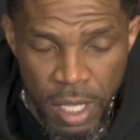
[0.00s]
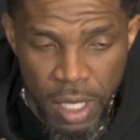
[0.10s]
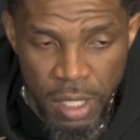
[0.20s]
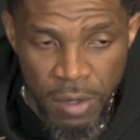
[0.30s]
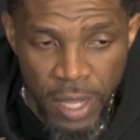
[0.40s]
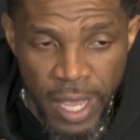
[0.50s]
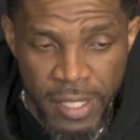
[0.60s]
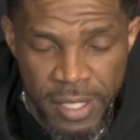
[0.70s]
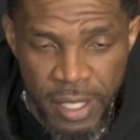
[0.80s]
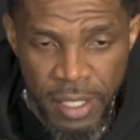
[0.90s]
you know,
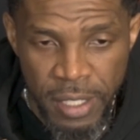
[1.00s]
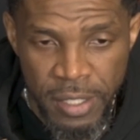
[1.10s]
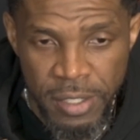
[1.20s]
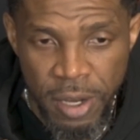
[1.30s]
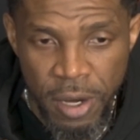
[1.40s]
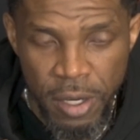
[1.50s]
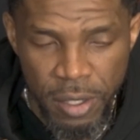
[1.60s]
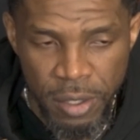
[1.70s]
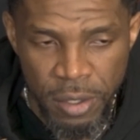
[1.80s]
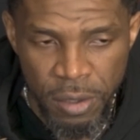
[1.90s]
asset is his heart.
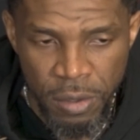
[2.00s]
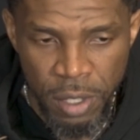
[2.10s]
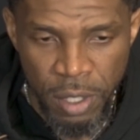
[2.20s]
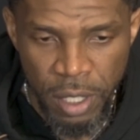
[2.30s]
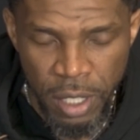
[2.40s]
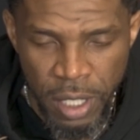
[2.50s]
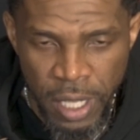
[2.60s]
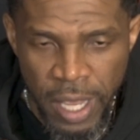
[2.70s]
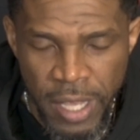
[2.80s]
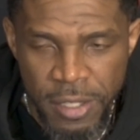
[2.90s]
You know, a kid that
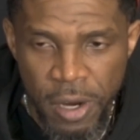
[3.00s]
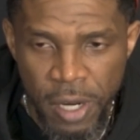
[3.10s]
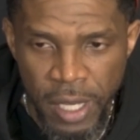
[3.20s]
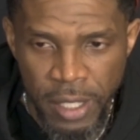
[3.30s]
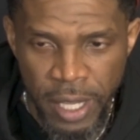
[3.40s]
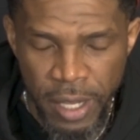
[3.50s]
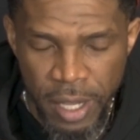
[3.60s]
has heart like that.